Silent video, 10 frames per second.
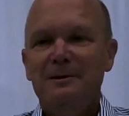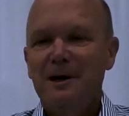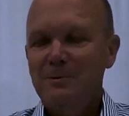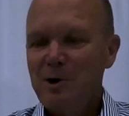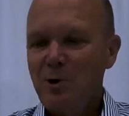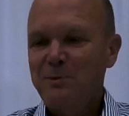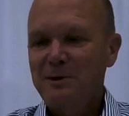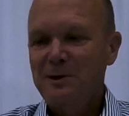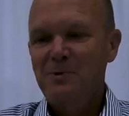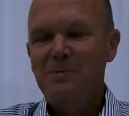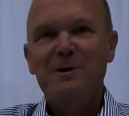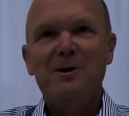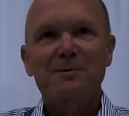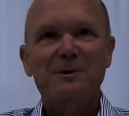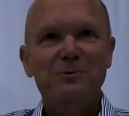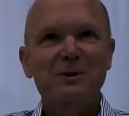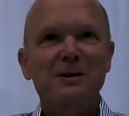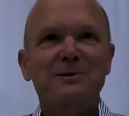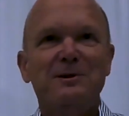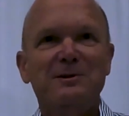and we hope that they will become
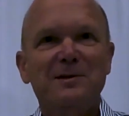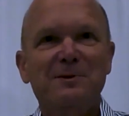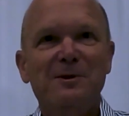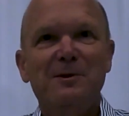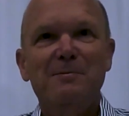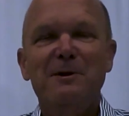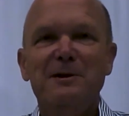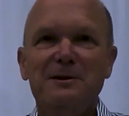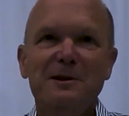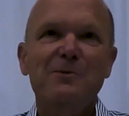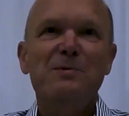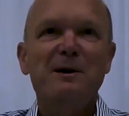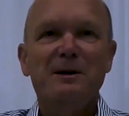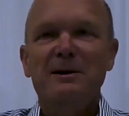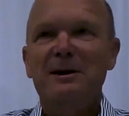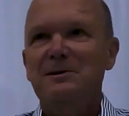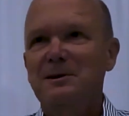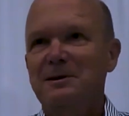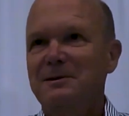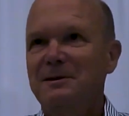really successful companies, and then we make an
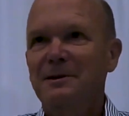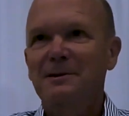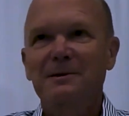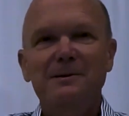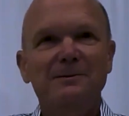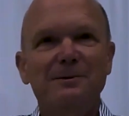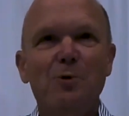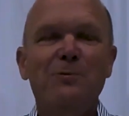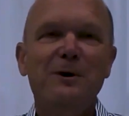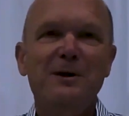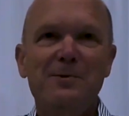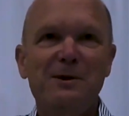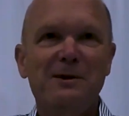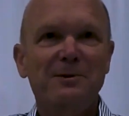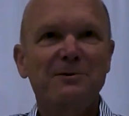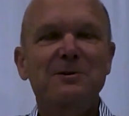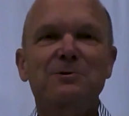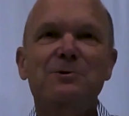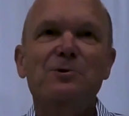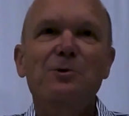exit, and hopefully they will
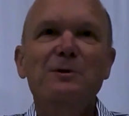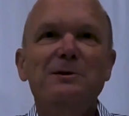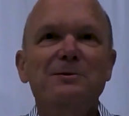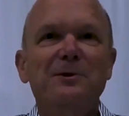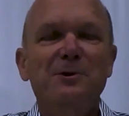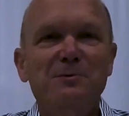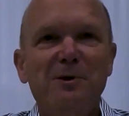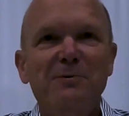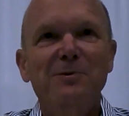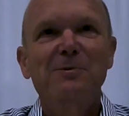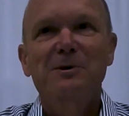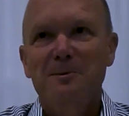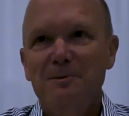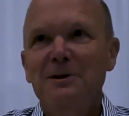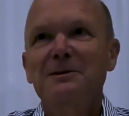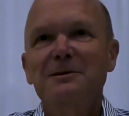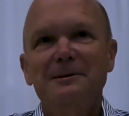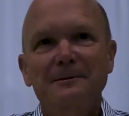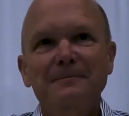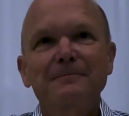continue to grow into very profitable companies.